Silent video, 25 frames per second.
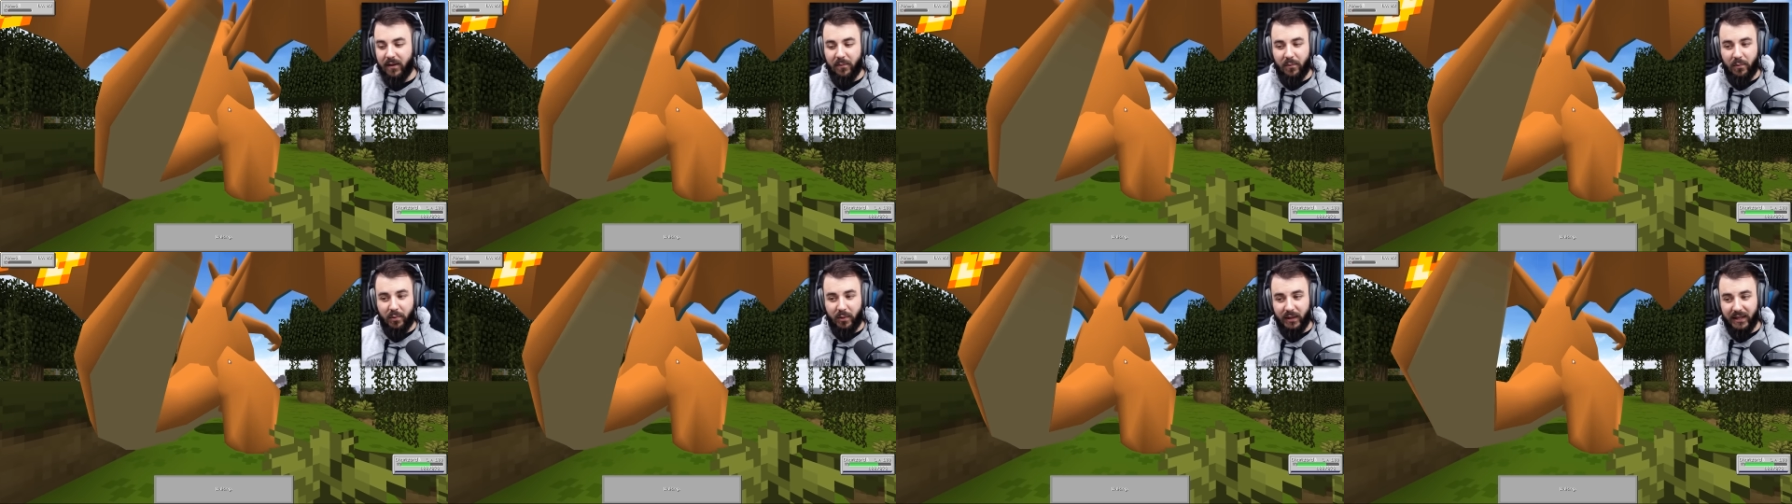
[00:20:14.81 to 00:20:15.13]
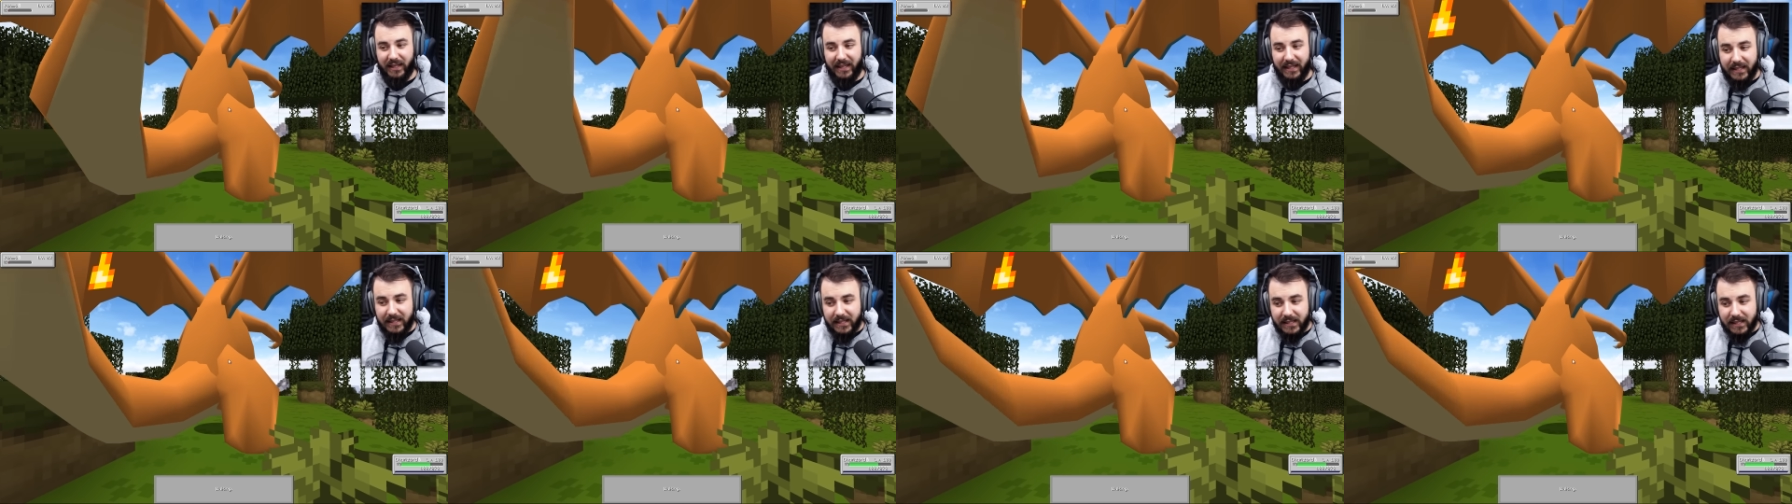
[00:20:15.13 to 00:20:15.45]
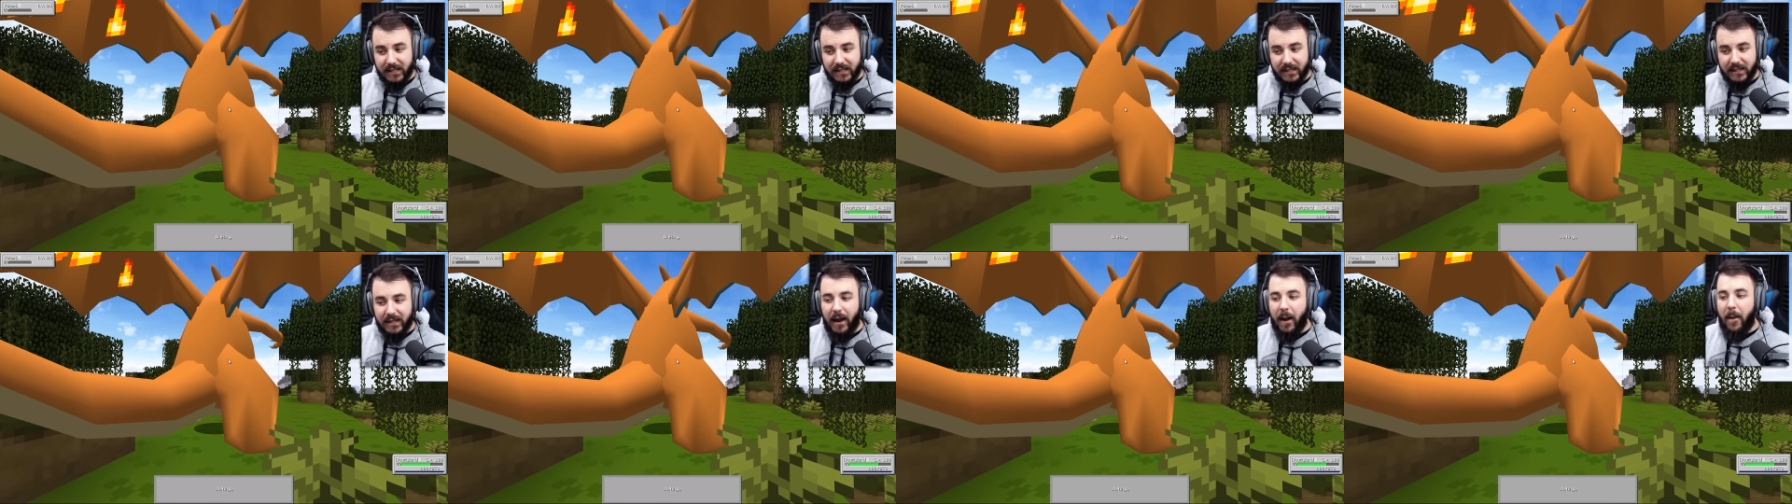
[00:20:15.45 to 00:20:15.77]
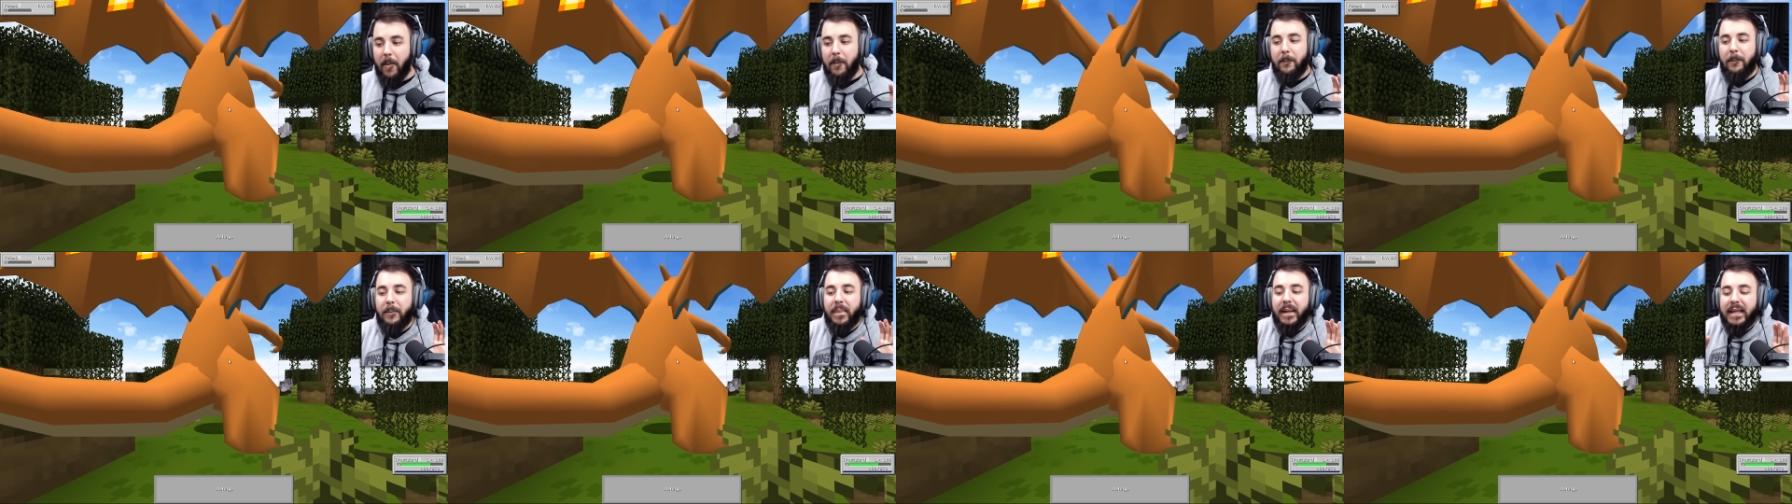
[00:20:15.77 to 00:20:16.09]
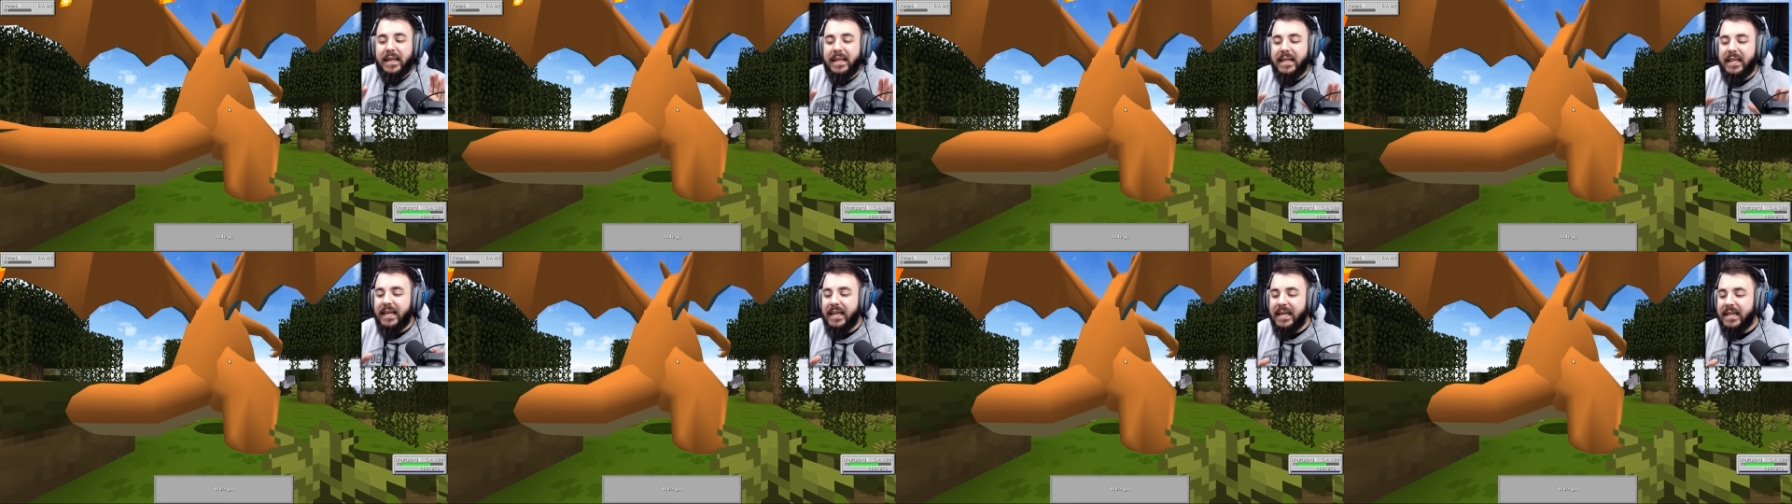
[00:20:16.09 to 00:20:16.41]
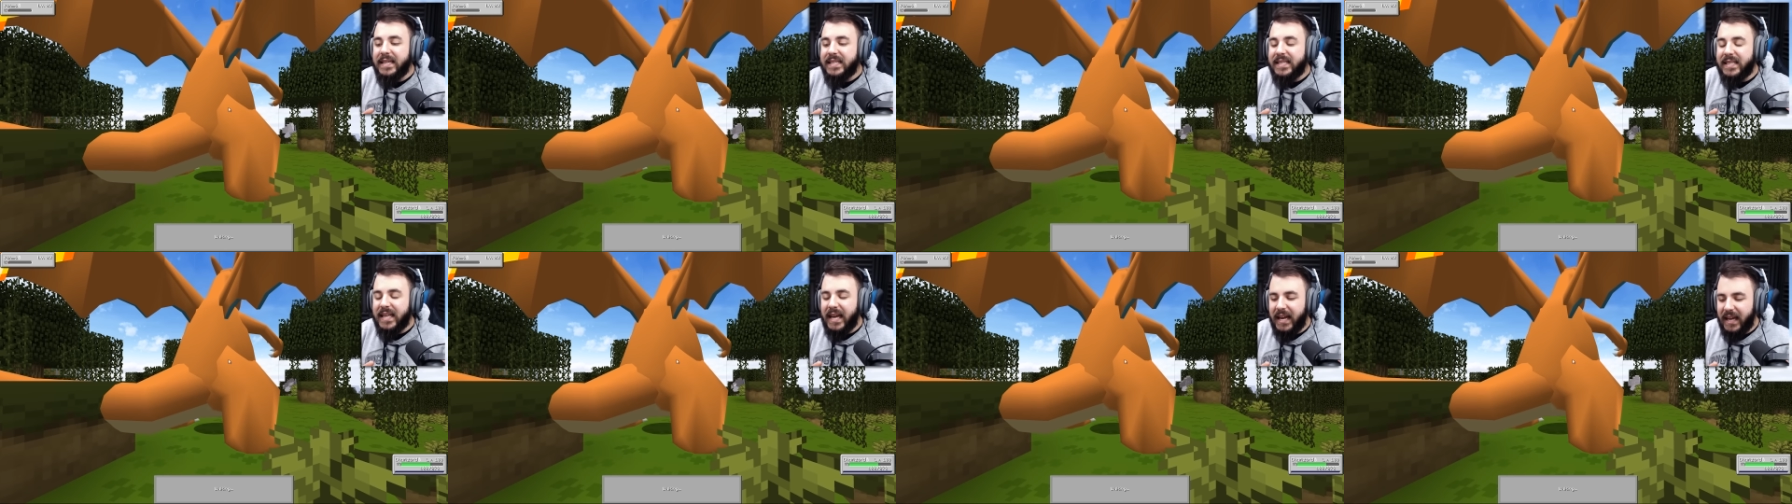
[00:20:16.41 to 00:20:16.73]
Please.
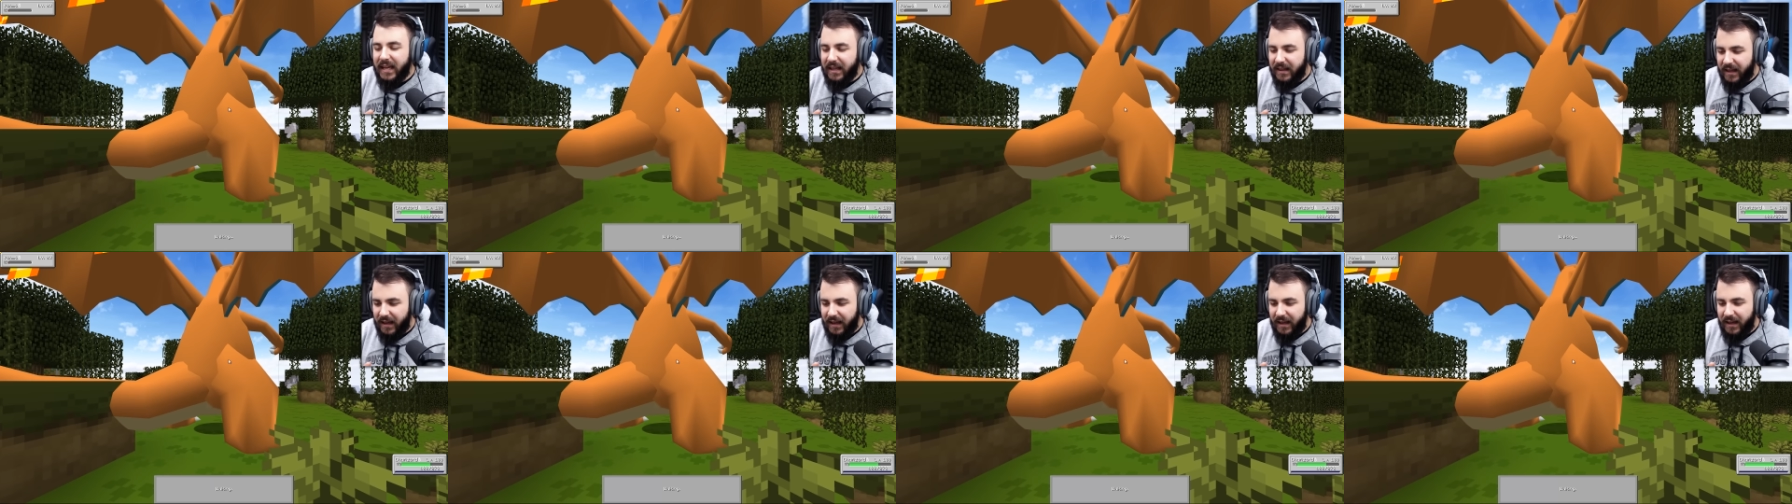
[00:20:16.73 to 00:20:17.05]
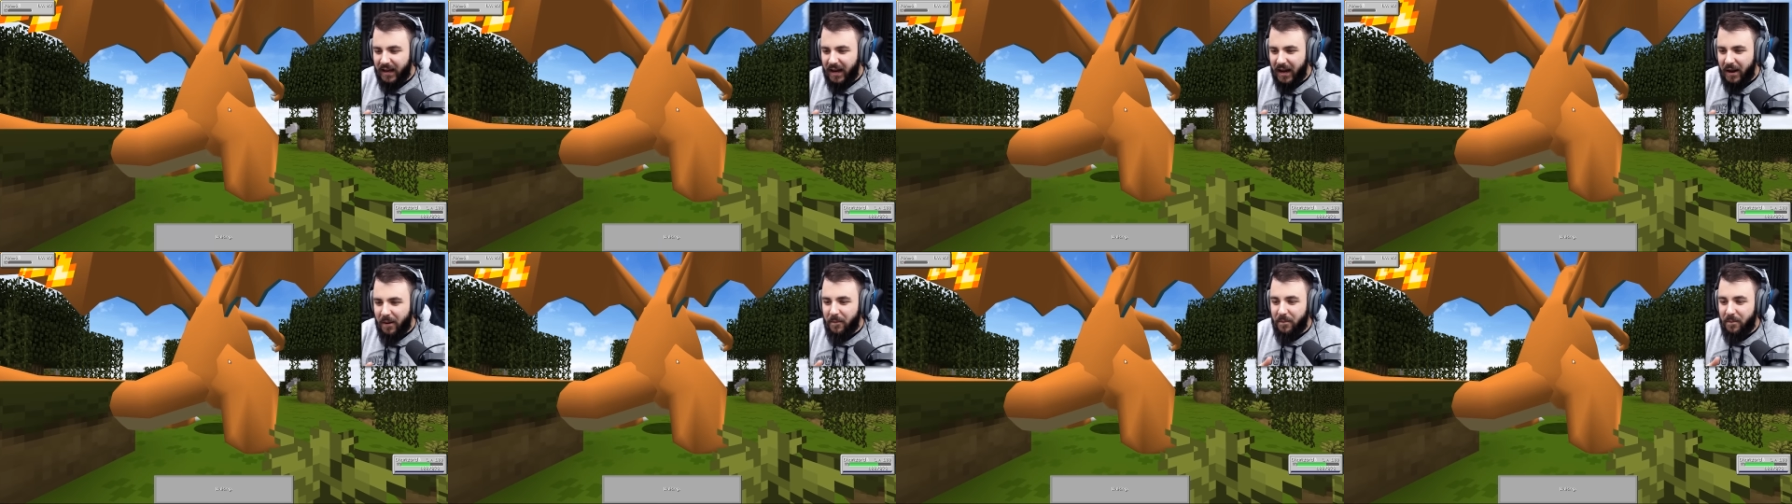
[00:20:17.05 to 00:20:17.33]
Please stay in there.